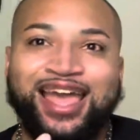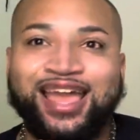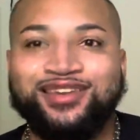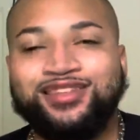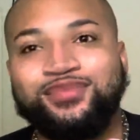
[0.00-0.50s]

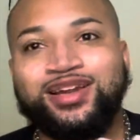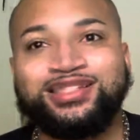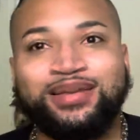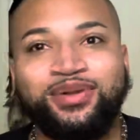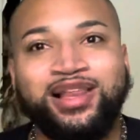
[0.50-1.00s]
and know them on a
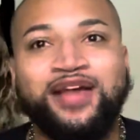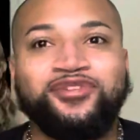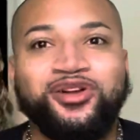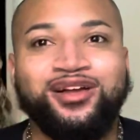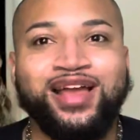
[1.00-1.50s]
deeper
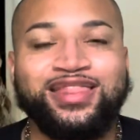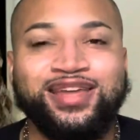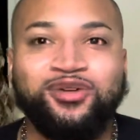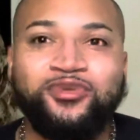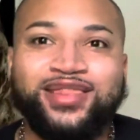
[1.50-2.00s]
level, and they
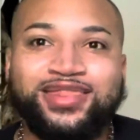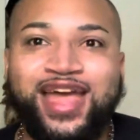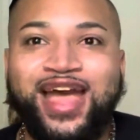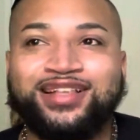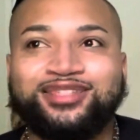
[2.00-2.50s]
don't want
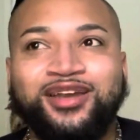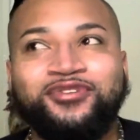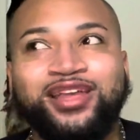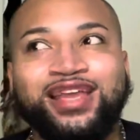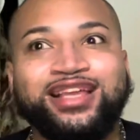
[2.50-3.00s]
that. So I feel
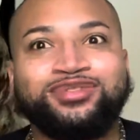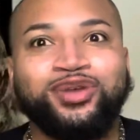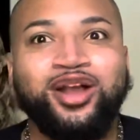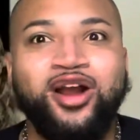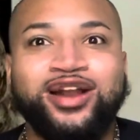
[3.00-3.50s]
like it is
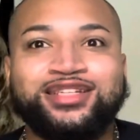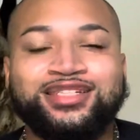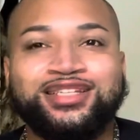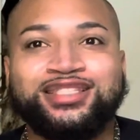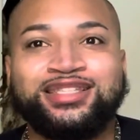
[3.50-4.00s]
really hard to
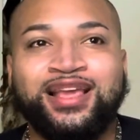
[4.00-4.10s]
just